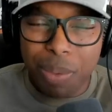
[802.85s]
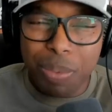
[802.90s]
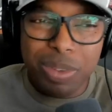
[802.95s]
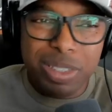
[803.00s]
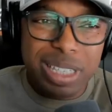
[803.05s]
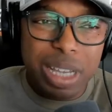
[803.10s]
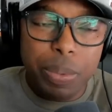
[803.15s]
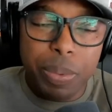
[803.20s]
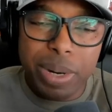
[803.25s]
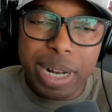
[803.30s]
I
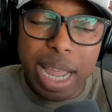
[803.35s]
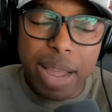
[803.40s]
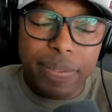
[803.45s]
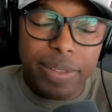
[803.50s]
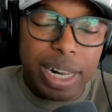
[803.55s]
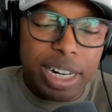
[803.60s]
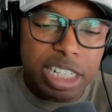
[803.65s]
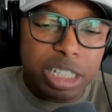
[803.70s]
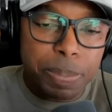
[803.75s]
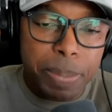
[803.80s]
wouldn't say we didn't
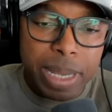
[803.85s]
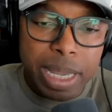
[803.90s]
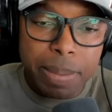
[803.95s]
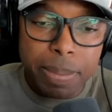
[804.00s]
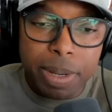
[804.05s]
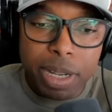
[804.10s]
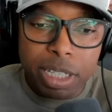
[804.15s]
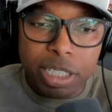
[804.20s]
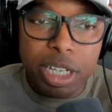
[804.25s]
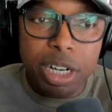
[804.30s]
have a lot of
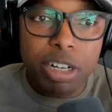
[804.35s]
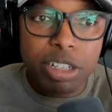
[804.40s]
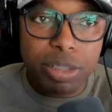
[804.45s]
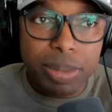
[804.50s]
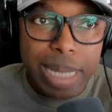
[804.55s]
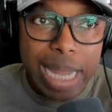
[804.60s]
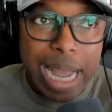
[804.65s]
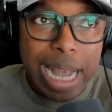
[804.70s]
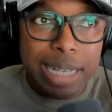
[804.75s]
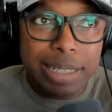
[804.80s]
speed, because there are
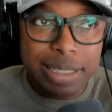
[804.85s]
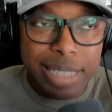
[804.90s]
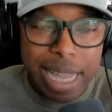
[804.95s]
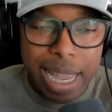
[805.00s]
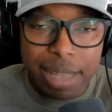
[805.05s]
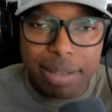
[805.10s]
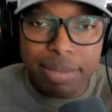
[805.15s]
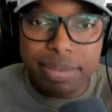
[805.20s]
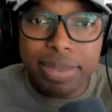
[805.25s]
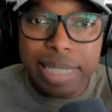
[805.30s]
some guys
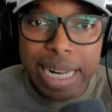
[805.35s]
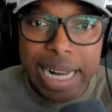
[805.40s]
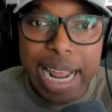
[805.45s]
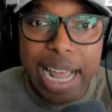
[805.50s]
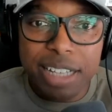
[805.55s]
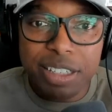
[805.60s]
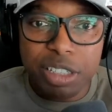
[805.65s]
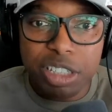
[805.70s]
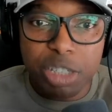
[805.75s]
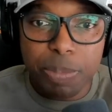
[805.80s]
that
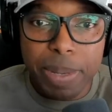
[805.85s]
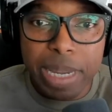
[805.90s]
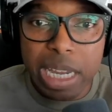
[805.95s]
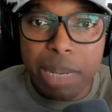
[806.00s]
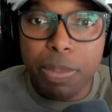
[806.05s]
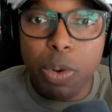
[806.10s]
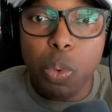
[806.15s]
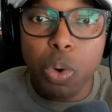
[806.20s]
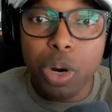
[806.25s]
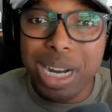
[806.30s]
has some
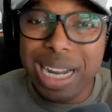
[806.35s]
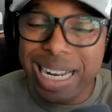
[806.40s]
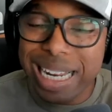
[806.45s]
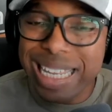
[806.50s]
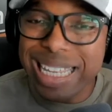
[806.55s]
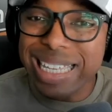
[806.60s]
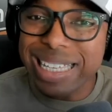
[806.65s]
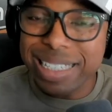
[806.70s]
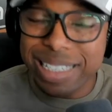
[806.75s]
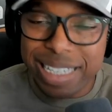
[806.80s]
speed, but we're
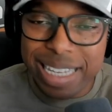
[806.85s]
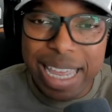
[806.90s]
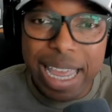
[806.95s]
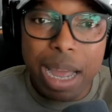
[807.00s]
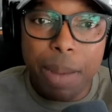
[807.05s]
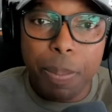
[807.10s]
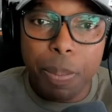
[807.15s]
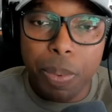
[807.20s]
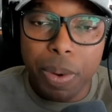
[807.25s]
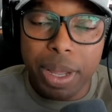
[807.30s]
getting
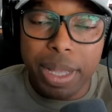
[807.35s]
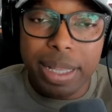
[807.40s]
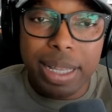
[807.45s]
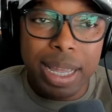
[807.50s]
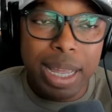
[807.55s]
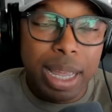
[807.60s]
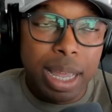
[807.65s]
hit with